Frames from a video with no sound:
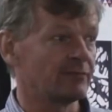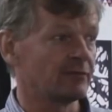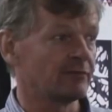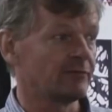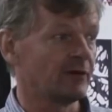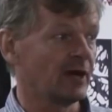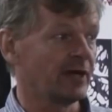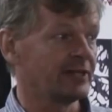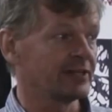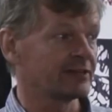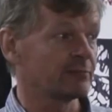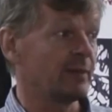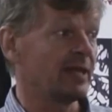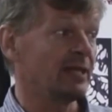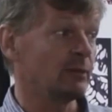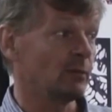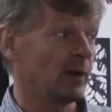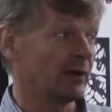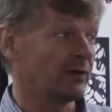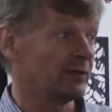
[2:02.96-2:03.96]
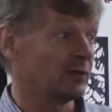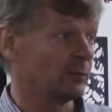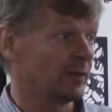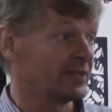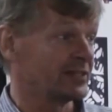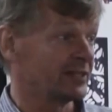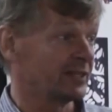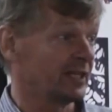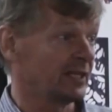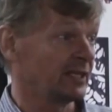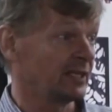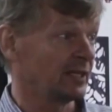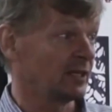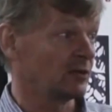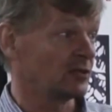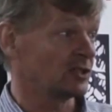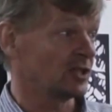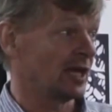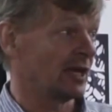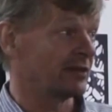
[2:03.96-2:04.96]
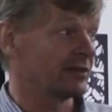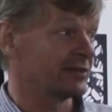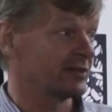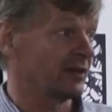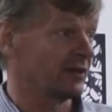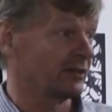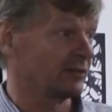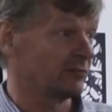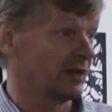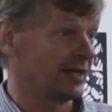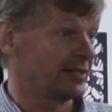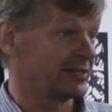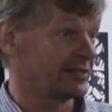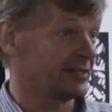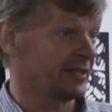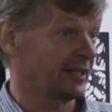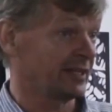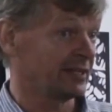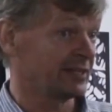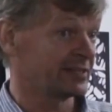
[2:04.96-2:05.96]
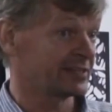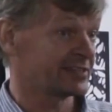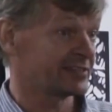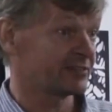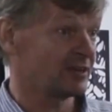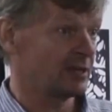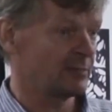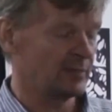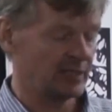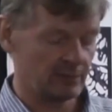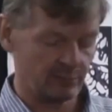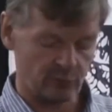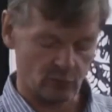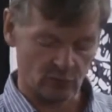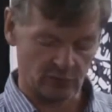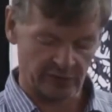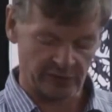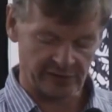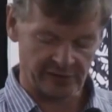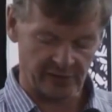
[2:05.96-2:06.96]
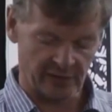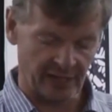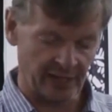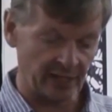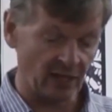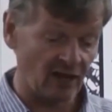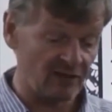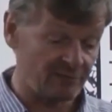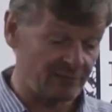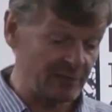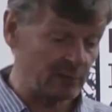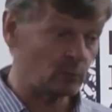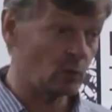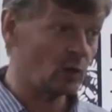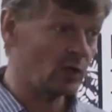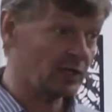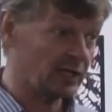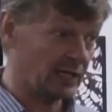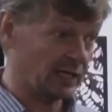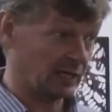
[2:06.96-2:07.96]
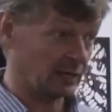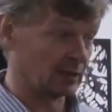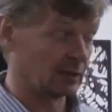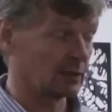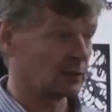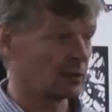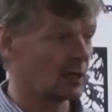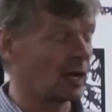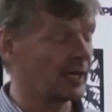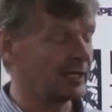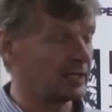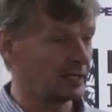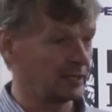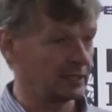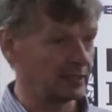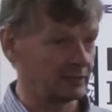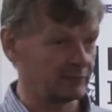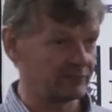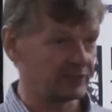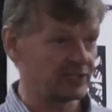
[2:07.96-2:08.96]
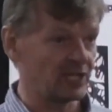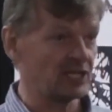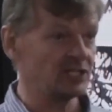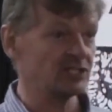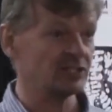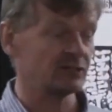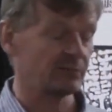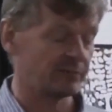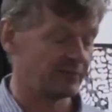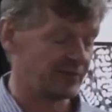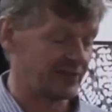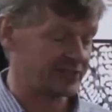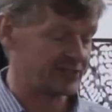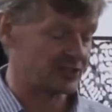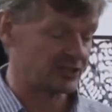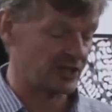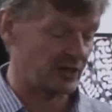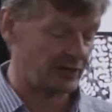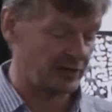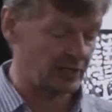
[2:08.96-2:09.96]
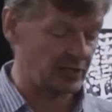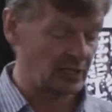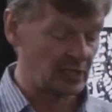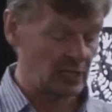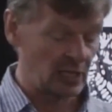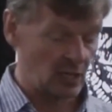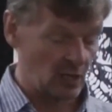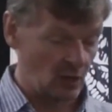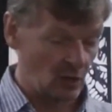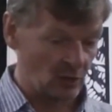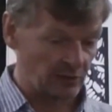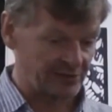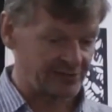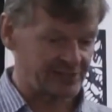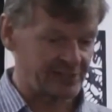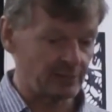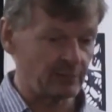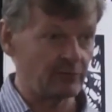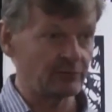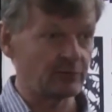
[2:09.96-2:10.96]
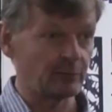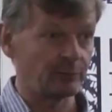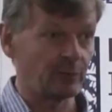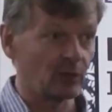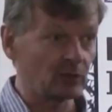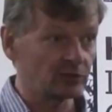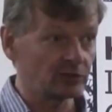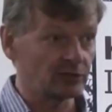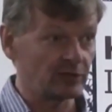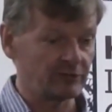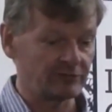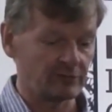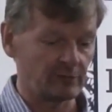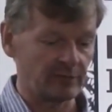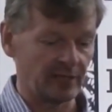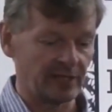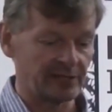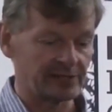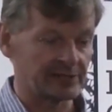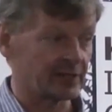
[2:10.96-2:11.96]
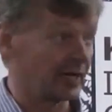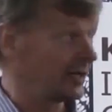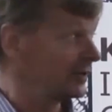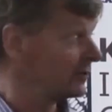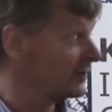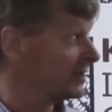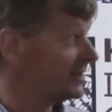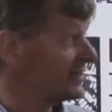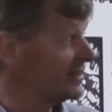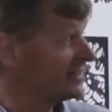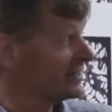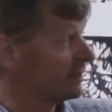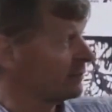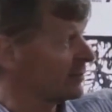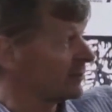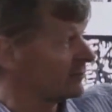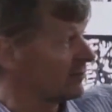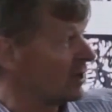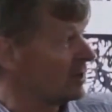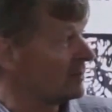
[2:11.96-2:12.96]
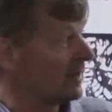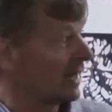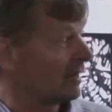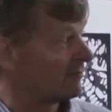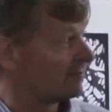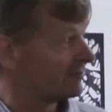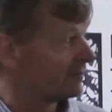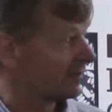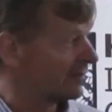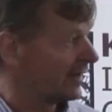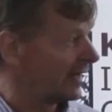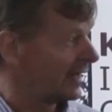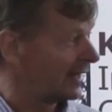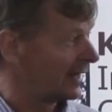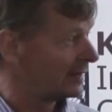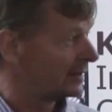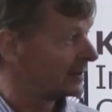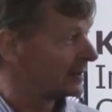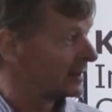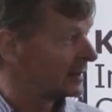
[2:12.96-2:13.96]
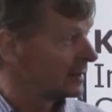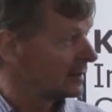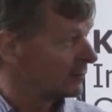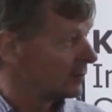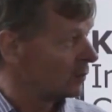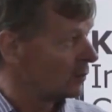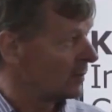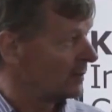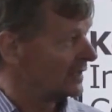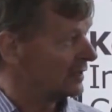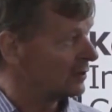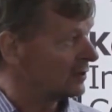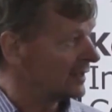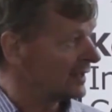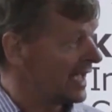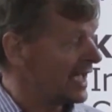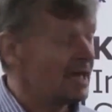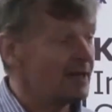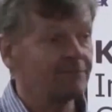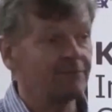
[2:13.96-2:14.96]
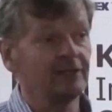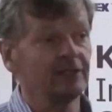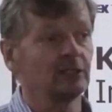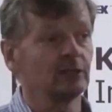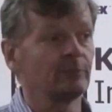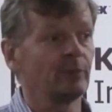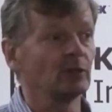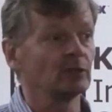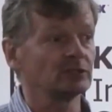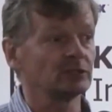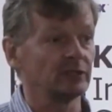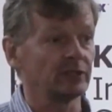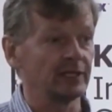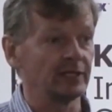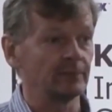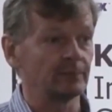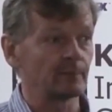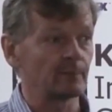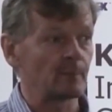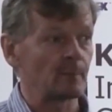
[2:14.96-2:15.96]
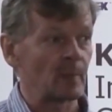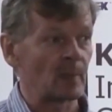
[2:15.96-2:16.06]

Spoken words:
amphora finds from anywhere in the Western Indian Ocean outside the Red Sea, an extremely important site. And I've been working, kindly at the invitation of Professor Cherry, on some of the pottery from that site. You can see some of the Roman amphora there. But when we look carefully at the pottery,